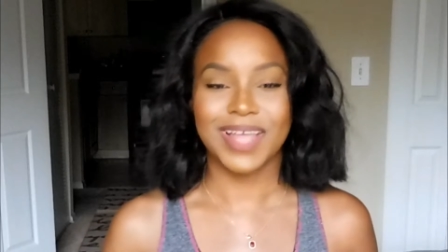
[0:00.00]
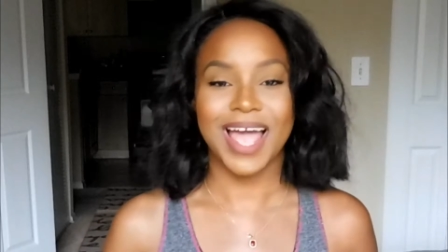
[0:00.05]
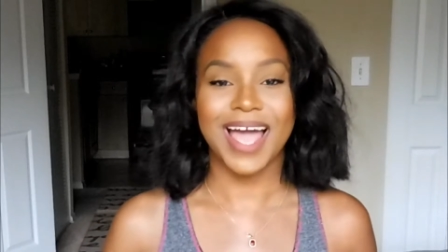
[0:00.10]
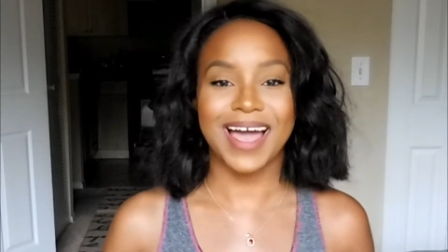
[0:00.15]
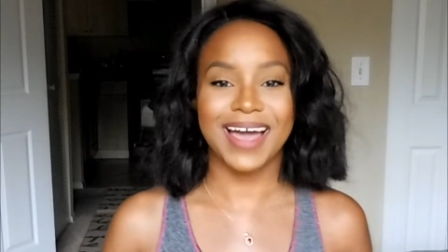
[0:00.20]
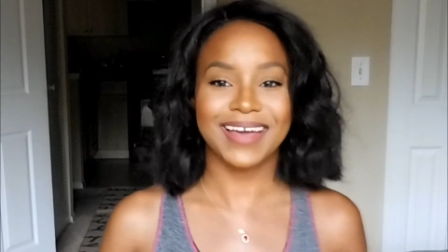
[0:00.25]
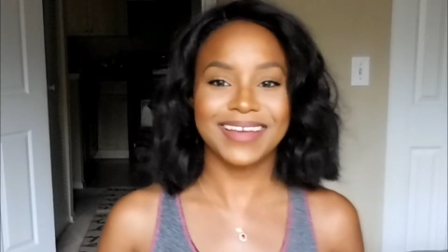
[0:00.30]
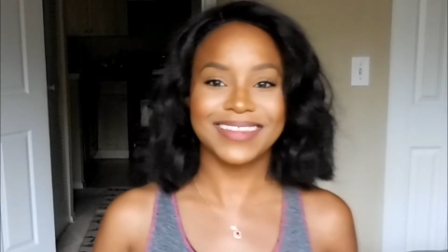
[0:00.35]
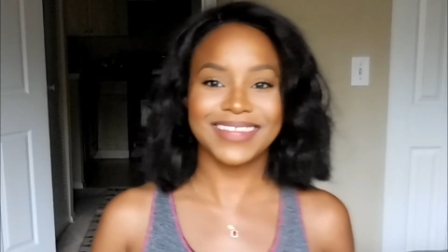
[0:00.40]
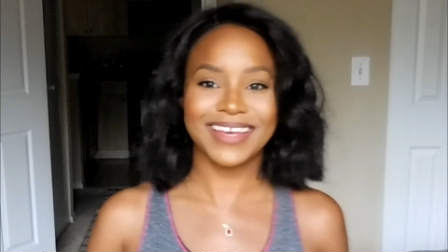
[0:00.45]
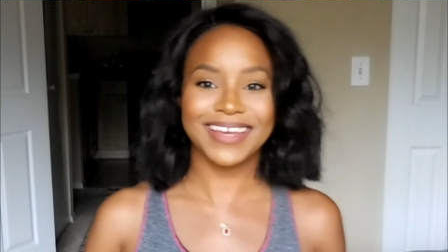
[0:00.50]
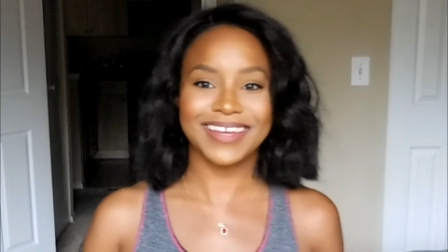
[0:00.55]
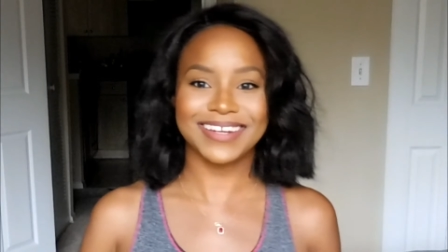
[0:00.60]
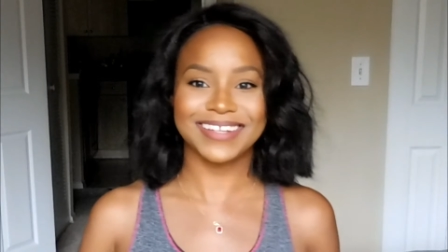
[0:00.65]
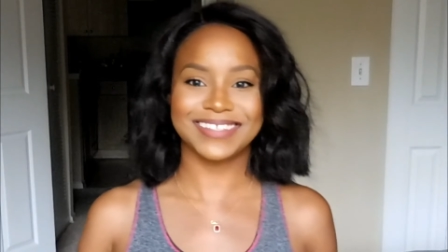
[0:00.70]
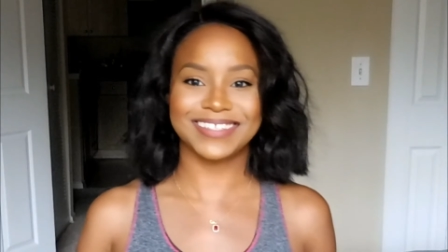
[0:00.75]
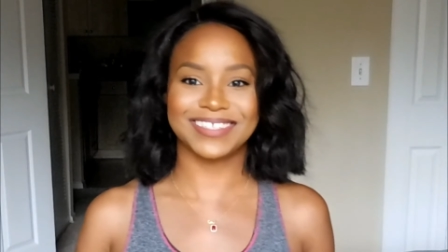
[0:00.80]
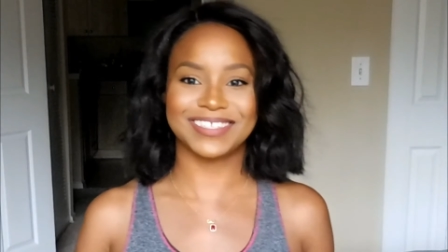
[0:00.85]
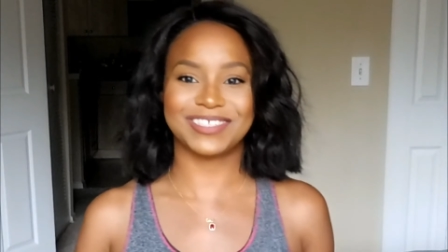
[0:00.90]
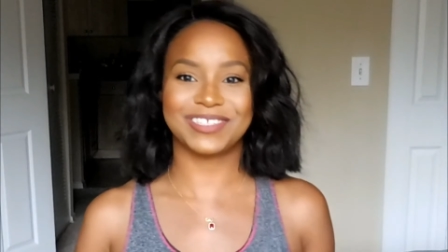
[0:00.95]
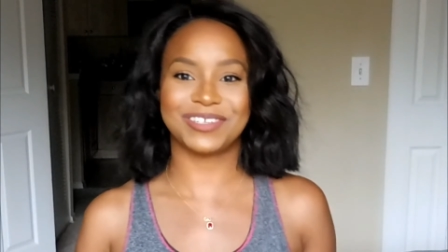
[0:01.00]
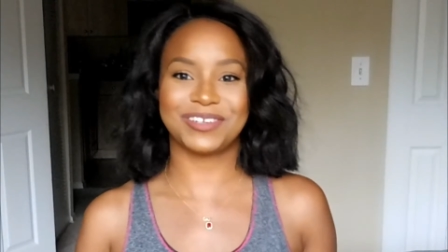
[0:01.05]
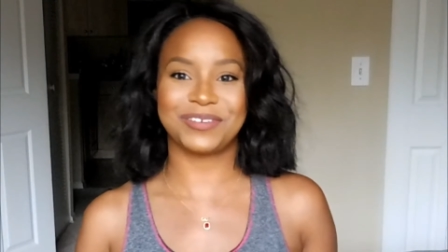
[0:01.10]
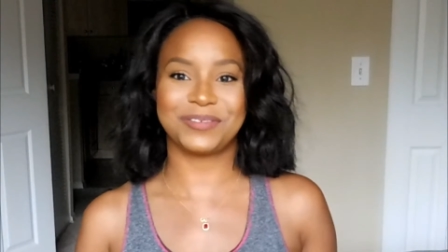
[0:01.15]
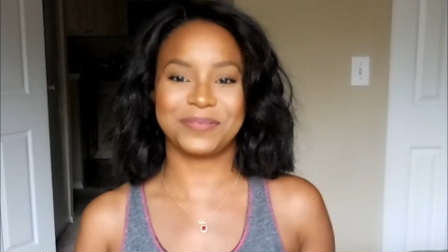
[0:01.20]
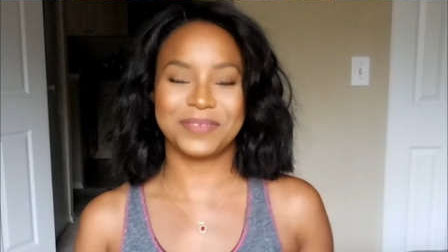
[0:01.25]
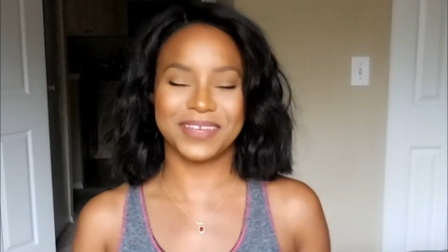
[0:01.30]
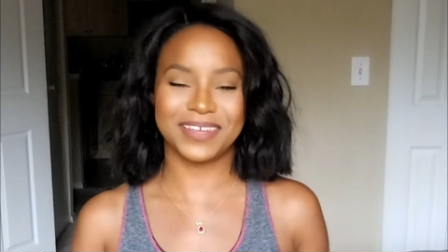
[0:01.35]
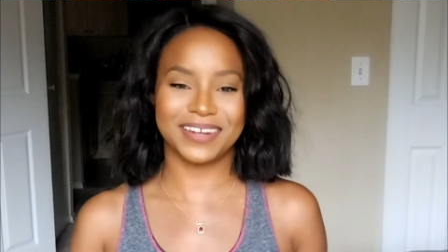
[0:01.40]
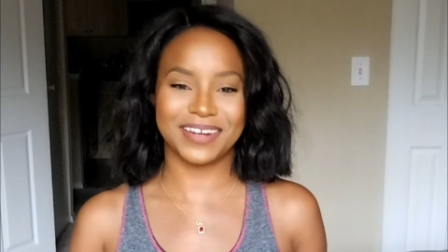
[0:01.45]
Hi ladies and
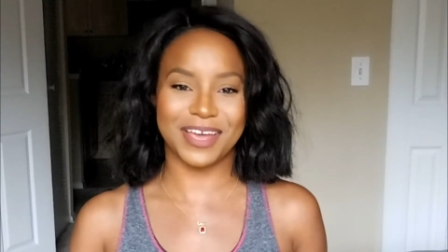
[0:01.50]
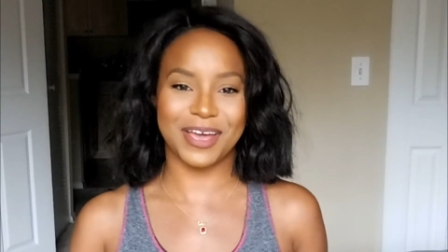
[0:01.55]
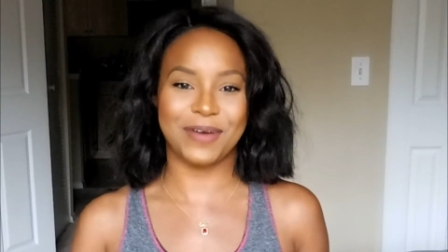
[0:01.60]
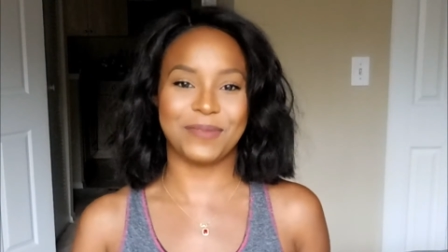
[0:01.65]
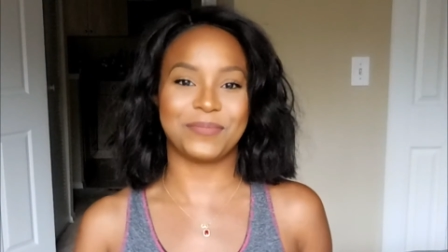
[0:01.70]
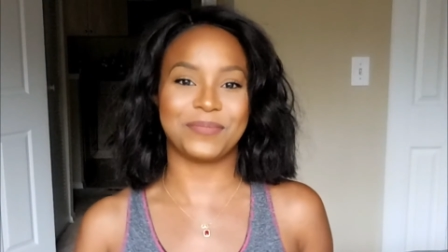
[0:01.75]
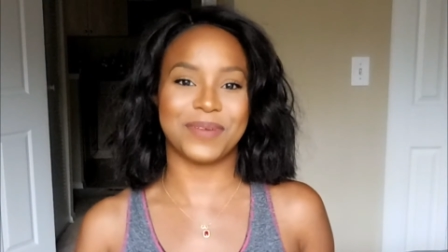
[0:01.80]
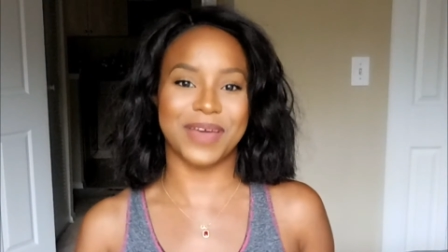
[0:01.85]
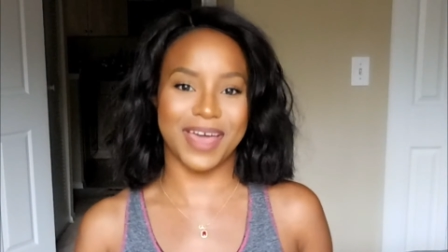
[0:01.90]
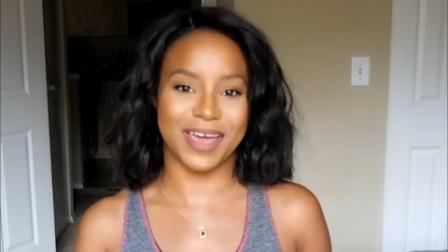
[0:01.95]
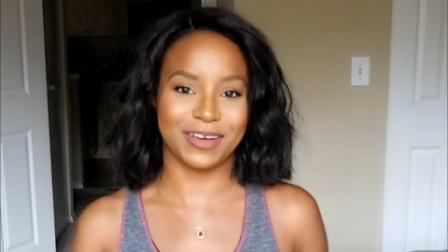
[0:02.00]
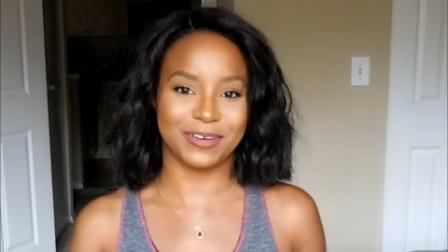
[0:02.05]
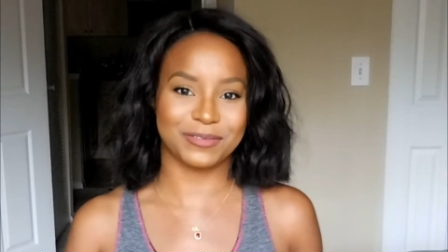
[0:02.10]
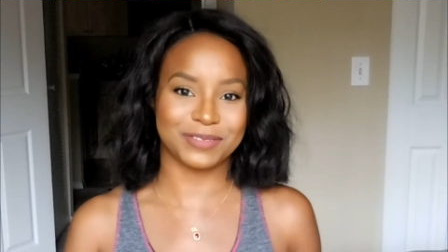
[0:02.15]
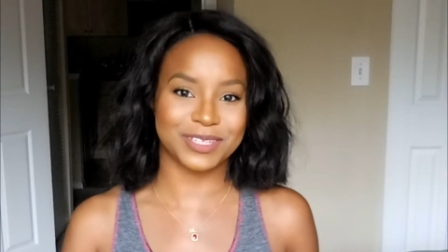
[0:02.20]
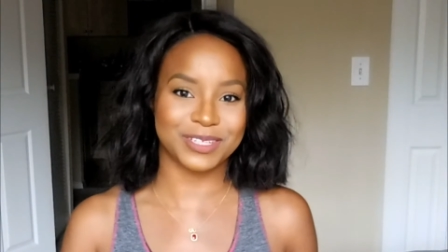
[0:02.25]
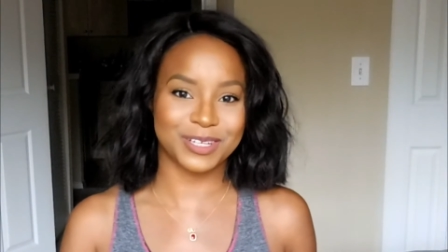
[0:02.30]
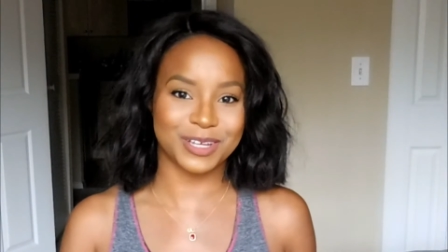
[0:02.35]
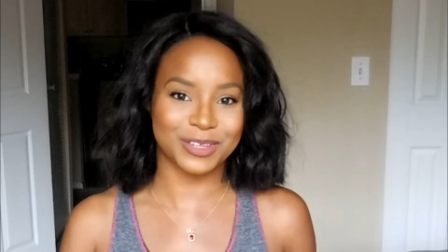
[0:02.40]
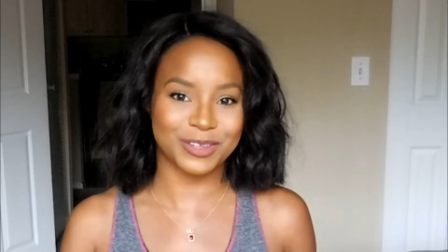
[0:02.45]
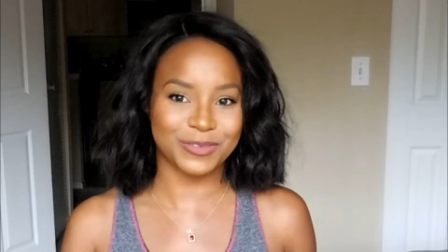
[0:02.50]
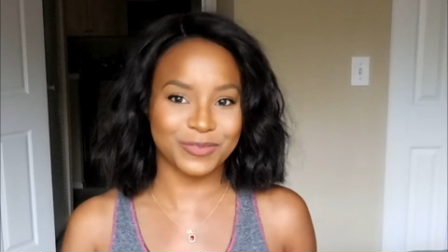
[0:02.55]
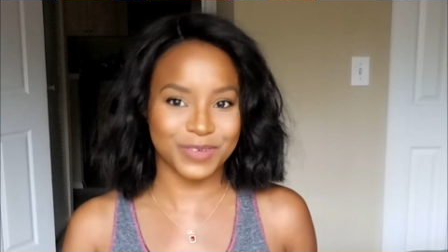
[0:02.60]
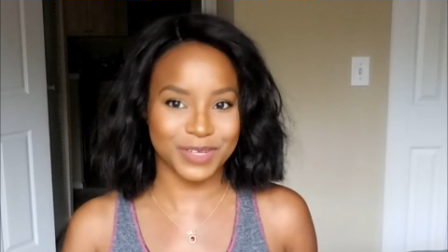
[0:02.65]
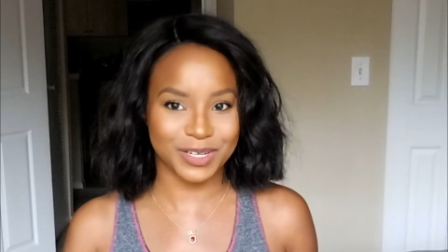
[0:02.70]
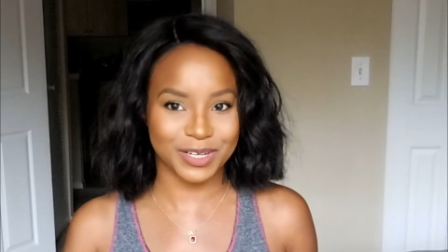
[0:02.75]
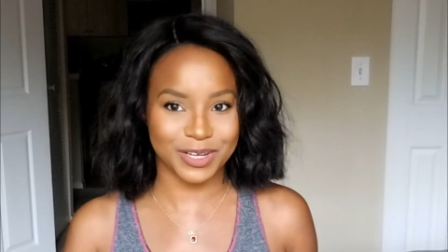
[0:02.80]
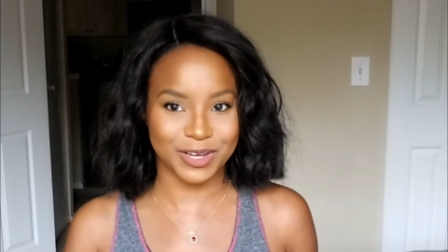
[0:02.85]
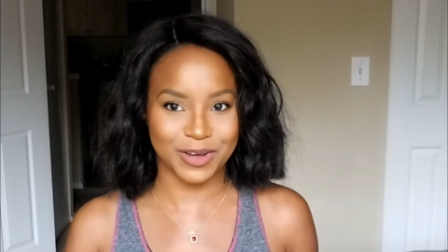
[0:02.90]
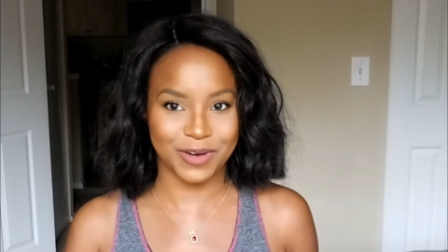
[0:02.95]
gentlemen, I'm back with another
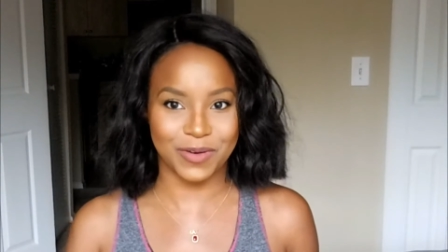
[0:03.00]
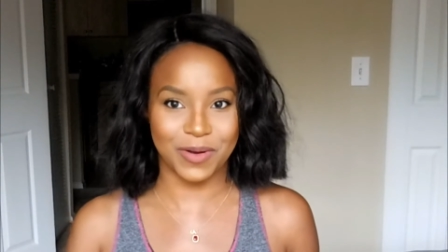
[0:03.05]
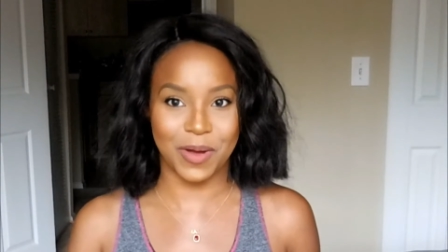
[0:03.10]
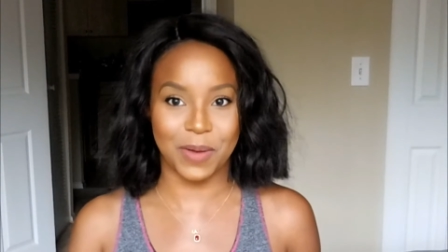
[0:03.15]
video